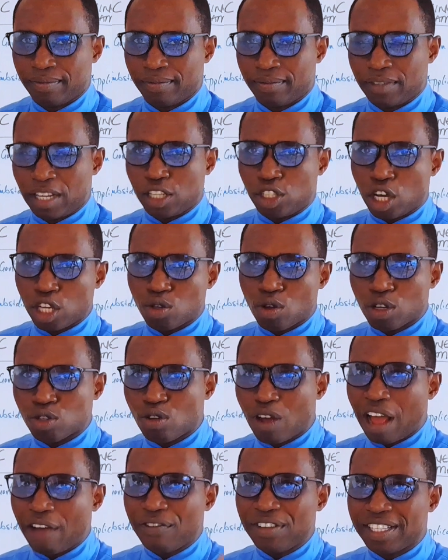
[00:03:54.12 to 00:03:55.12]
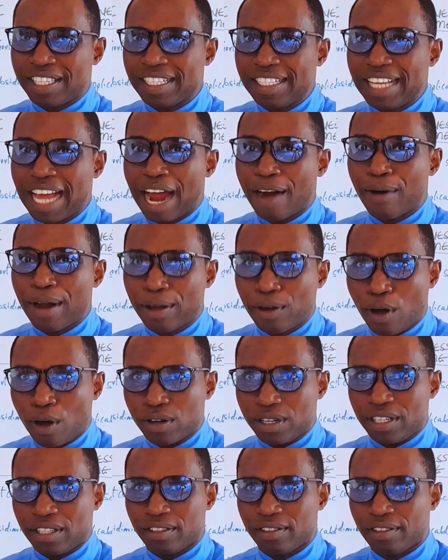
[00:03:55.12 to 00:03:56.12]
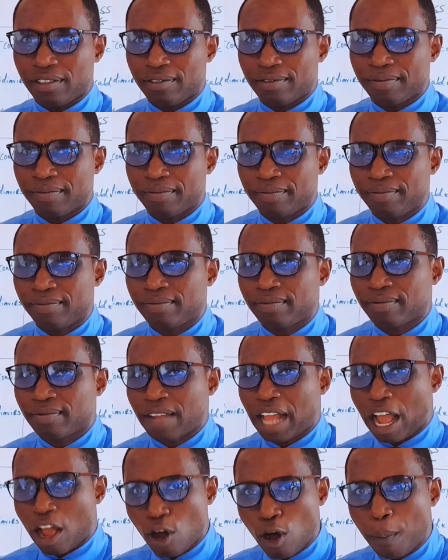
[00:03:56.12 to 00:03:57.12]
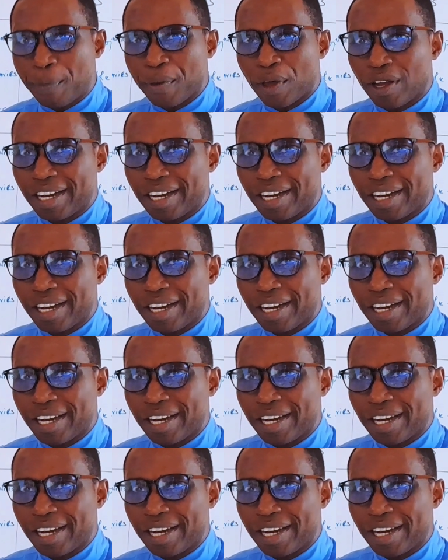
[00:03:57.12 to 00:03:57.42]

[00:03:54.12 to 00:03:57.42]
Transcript: They just want to have it in their record. I hope you